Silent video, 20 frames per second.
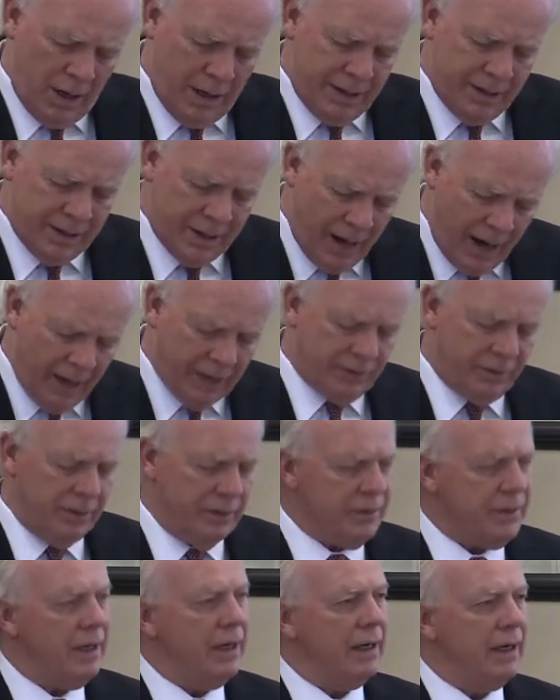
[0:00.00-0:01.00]
not to
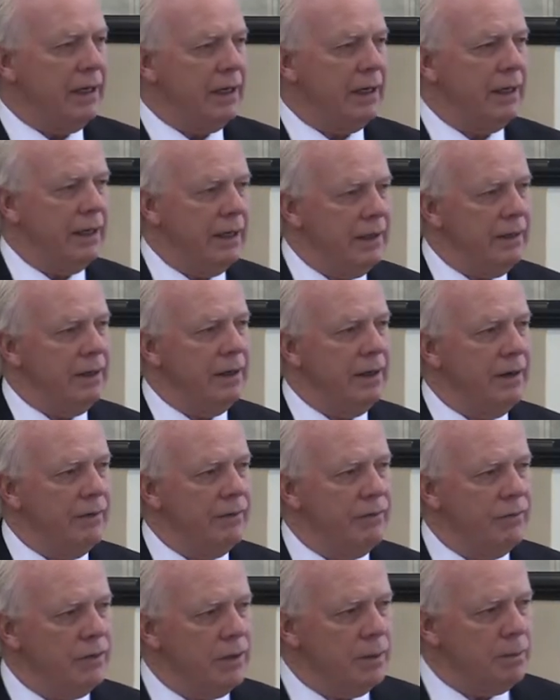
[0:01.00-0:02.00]
take any
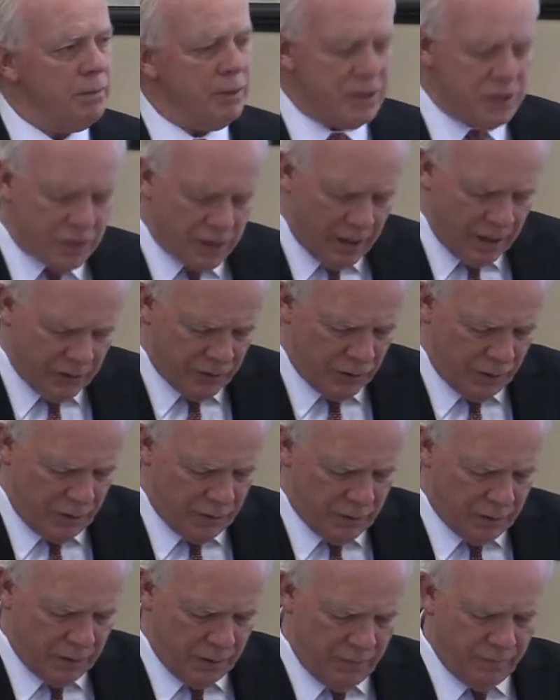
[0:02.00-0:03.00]
of the
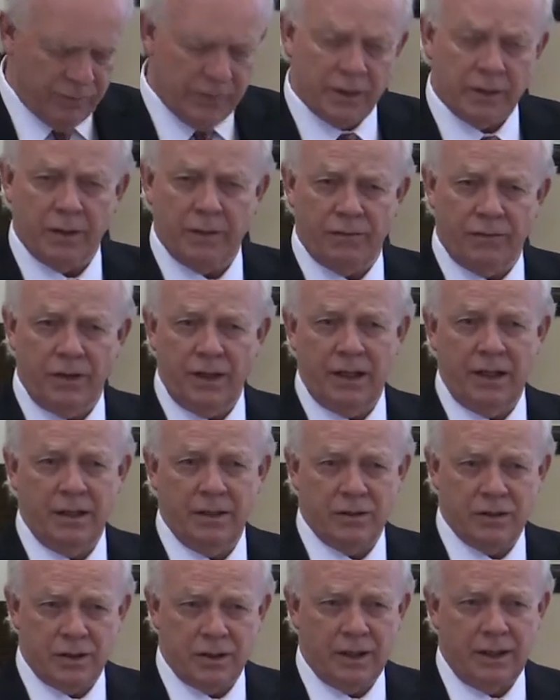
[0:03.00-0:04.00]
possessions of the
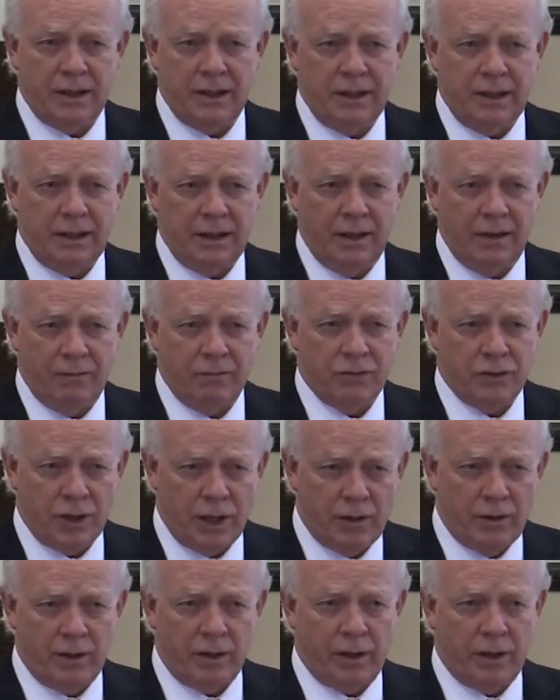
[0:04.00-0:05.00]
defeated city of
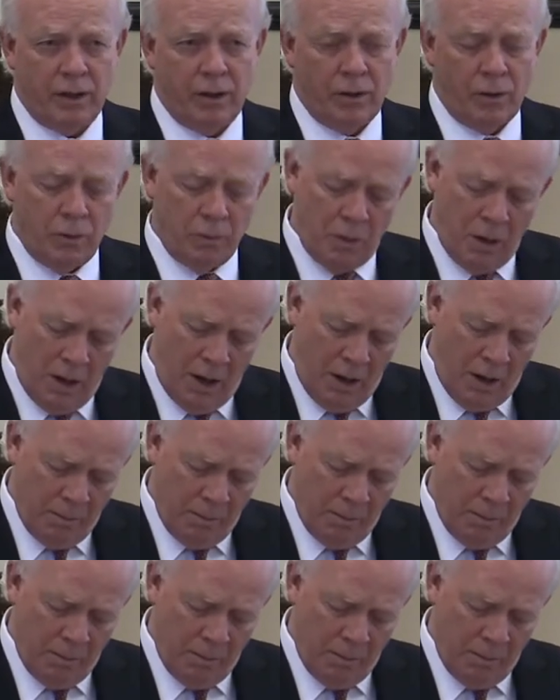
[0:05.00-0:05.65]
Jericho,